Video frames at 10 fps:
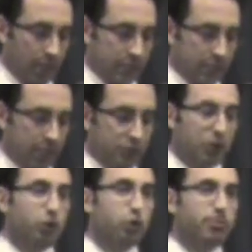and the sounds
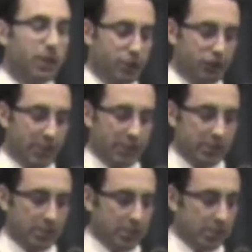I heard with my hearing
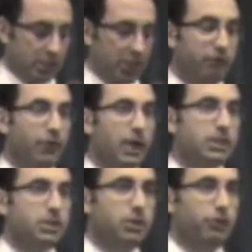aids sounded
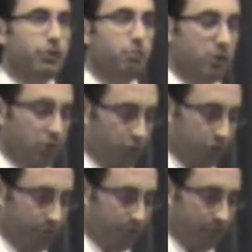vastly different with the
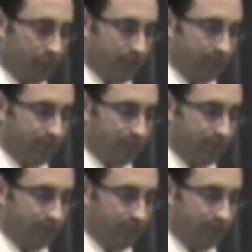cochlear implant.